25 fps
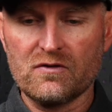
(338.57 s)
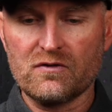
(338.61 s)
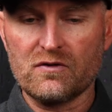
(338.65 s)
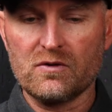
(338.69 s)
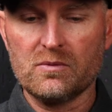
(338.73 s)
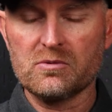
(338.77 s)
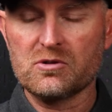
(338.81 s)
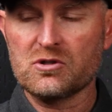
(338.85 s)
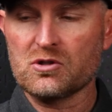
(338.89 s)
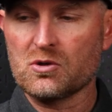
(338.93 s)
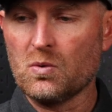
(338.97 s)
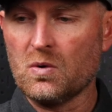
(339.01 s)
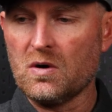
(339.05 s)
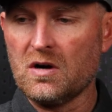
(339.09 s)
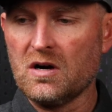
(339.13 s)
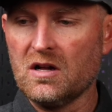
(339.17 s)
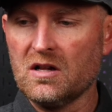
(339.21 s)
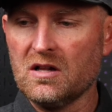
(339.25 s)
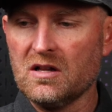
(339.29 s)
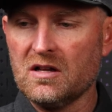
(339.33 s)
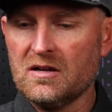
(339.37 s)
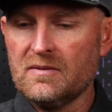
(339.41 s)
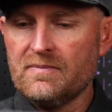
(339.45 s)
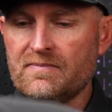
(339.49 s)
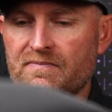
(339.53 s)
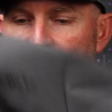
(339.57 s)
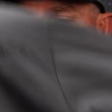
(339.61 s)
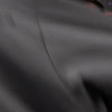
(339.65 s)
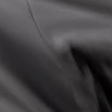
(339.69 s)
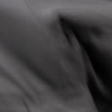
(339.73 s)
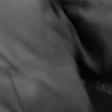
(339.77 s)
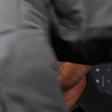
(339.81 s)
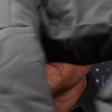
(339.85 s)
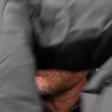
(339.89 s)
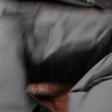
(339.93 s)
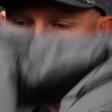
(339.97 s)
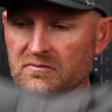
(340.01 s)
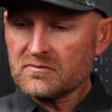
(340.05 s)
from Squala.
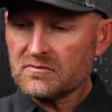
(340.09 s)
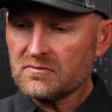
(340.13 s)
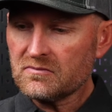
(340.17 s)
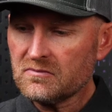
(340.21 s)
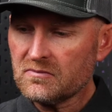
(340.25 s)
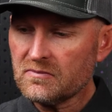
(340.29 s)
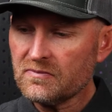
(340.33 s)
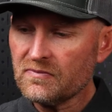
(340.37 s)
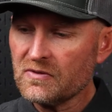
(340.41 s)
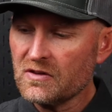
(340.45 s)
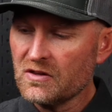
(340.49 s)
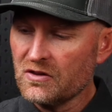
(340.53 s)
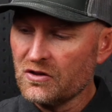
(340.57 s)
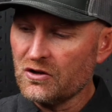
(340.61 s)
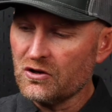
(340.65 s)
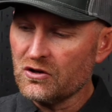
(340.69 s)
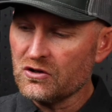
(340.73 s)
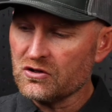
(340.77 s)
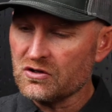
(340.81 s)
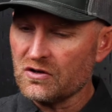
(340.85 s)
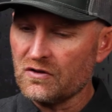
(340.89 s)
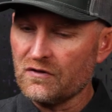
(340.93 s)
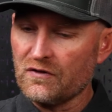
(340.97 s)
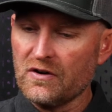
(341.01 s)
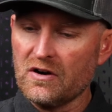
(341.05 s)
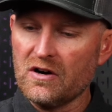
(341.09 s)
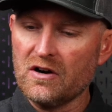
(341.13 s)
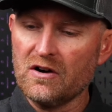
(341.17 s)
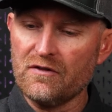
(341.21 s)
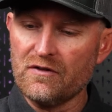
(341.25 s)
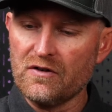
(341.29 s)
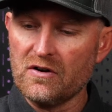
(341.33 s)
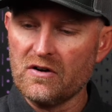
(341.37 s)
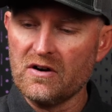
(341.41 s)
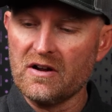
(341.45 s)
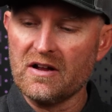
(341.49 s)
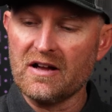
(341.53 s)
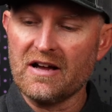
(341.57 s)
Those are very,
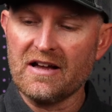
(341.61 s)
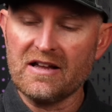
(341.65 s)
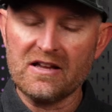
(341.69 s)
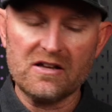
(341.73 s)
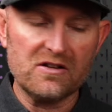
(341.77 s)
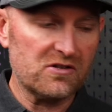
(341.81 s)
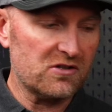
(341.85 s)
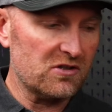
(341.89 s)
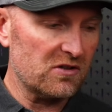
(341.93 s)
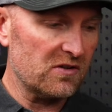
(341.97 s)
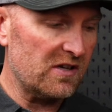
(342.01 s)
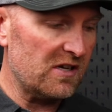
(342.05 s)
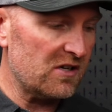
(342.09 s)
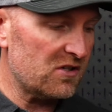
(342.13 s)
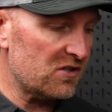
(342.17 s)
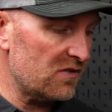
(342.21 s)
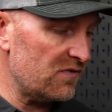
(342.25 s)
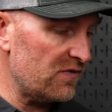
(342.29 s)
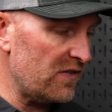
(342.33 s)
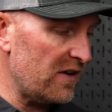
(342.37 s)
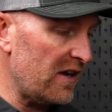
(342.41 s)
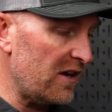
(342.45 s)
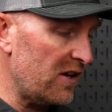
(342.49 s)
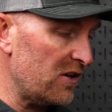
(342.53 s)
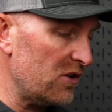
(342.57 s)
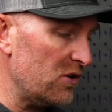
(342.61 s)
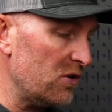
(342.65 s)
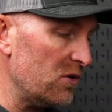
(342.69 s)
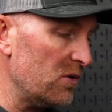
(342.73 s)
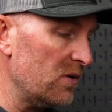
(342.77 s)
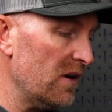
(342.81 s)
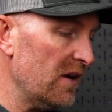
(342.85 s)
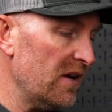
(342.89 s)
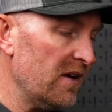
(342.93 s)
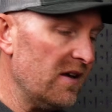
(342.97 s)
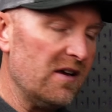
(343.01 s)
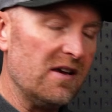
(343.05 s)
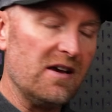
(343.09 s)
very high insulation
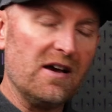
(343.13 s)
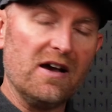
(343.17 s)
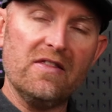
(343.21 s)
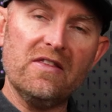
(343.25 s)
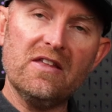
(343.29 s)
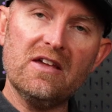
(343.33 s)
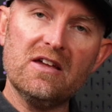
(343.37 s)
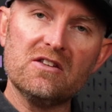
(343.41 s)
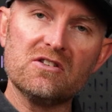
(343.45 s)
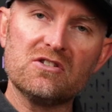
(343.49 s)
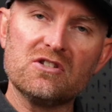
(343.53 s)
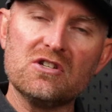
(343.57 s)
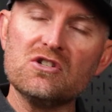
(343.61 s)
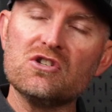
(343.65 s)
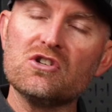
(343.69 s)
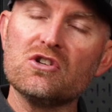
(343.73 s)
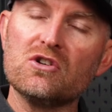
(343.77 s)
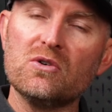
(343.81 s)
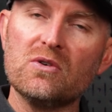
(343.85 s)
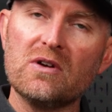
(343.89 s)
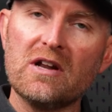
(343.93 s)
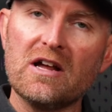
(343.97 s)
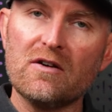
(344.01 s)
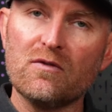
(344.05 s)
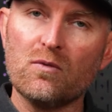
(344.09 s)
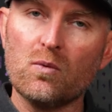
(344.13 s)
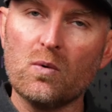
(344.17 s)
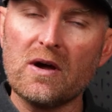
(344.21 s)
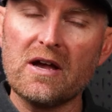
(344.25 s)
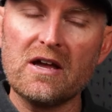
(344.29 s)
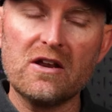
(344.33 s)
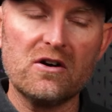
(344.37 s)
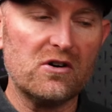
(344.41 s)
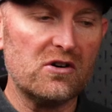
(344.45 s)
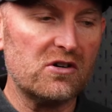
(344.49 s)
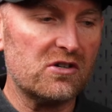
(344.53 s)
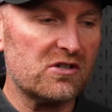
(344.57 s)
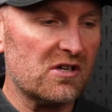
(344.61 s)
value. And then since you don't have
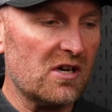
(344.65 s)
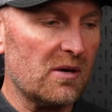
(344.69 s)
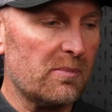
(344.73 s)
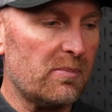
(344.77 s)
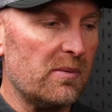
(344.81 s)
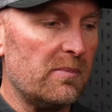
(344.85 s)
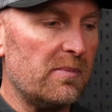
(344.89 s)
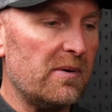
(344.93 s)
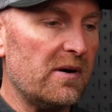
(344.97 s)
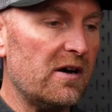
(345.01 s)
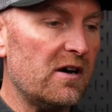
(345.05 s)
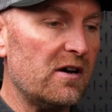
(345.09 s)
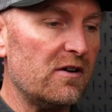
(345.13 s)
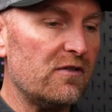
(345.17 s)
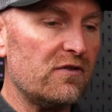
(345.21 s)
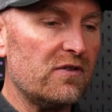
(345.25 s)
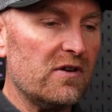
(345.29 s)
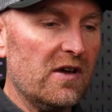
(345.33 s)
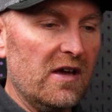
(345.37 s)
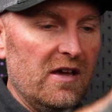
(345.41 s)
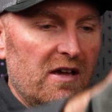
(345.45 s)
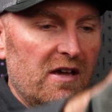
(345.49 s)
waders up above,